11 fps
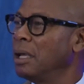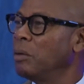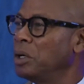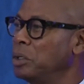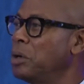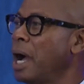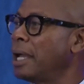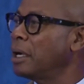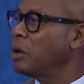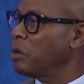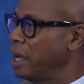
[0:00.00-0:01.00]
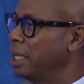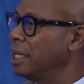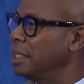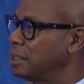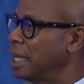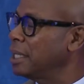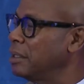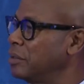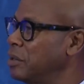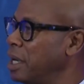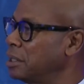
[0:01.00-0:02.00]
Well, you got a great
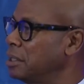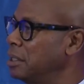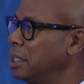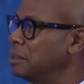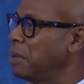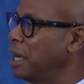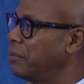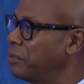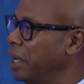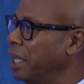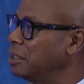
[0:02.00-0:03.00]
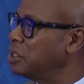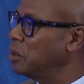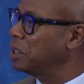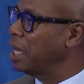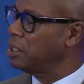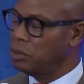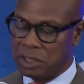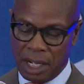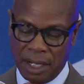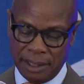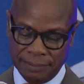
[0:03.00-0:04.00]
executive director, and he's my friend, so thank you,
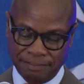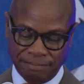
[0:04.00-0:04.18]
John.